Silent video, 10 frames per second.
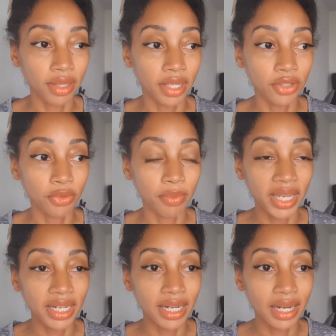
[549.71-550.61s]
that you
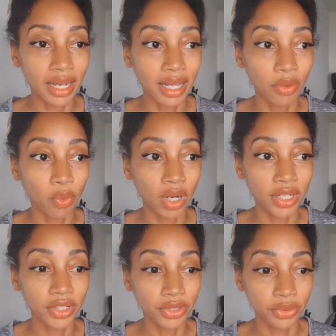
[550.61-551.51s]
may not want
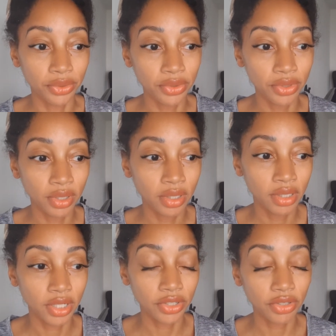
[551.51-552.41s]
to use
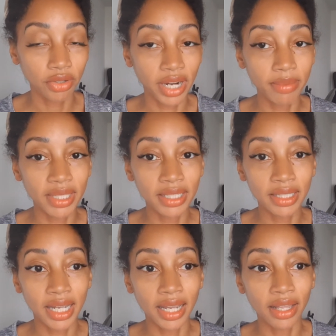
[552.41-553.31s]
to describe the
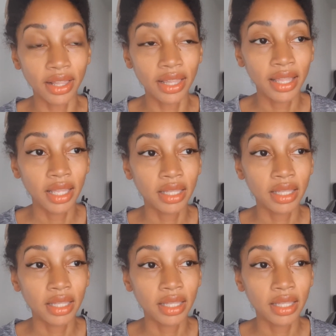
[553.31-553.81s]
style